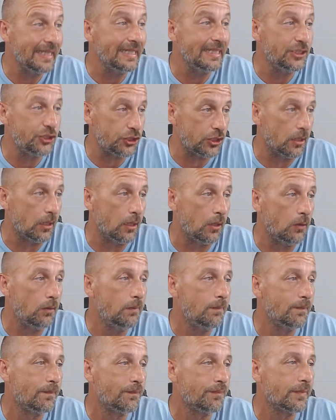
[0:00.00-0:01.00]
show.
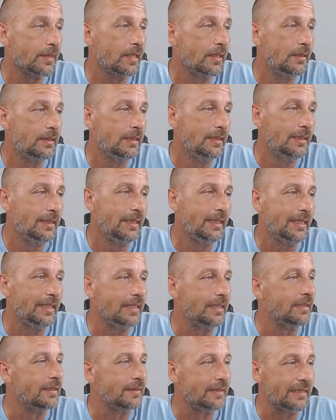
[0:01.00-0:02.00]

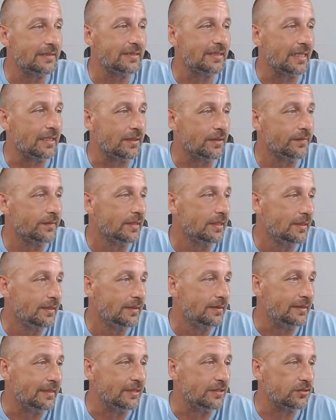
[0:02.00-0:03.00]
And they say,
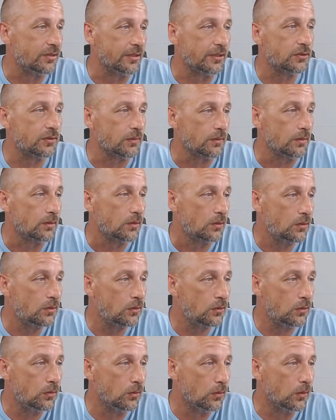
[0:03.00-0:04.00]
this looks
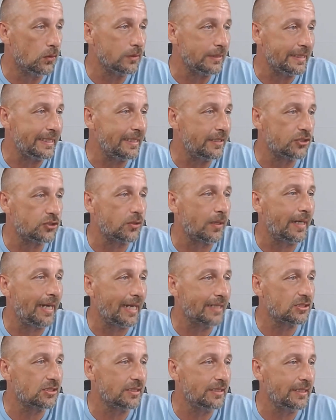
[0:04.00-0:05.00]
cool, neat
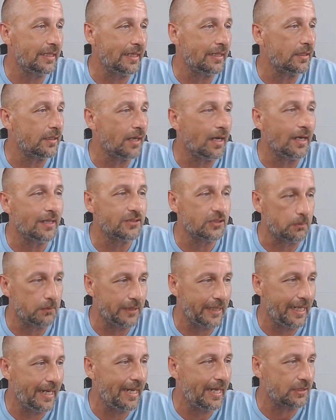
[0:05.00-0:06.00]
attraction, and an awesome
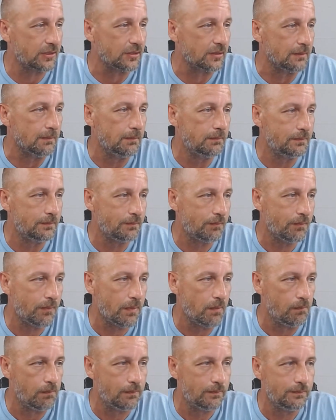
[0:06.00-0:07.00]
reaction.
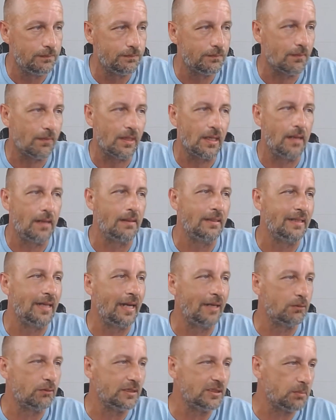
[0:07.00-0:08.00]
And
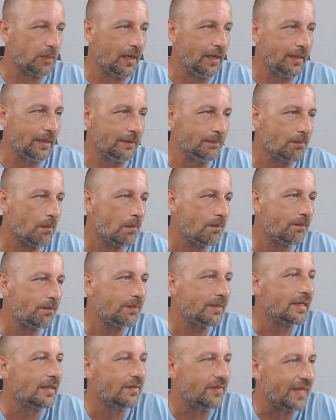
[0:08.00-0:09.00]
I responded,
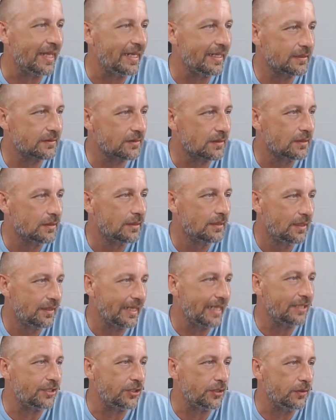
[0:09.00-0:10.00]

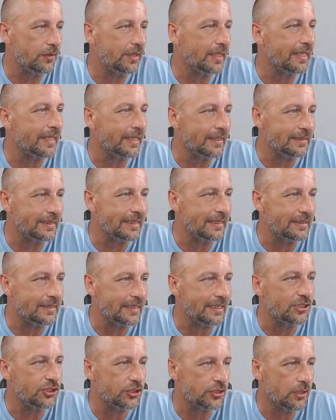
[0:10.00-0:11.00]
Thank you, the
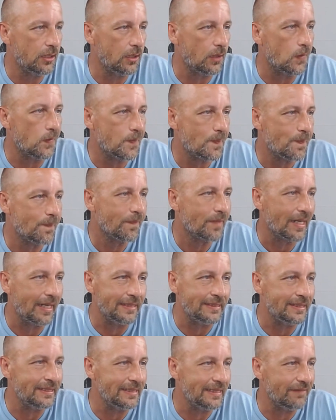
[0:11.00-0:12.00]
NDT show. I
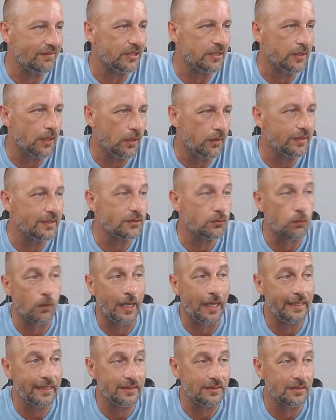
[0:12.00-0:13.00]
didn't even know this
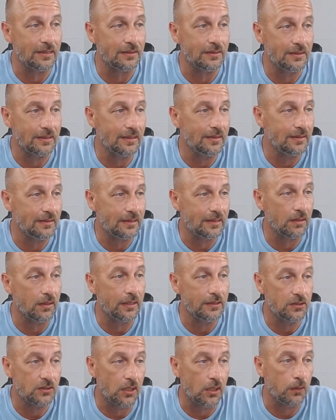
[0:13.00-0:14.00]
ride existed until
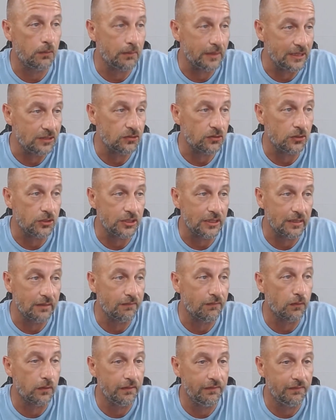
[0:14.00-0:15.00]
I started
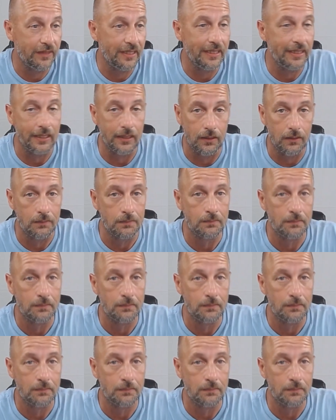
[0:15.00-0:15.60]
researching for a video.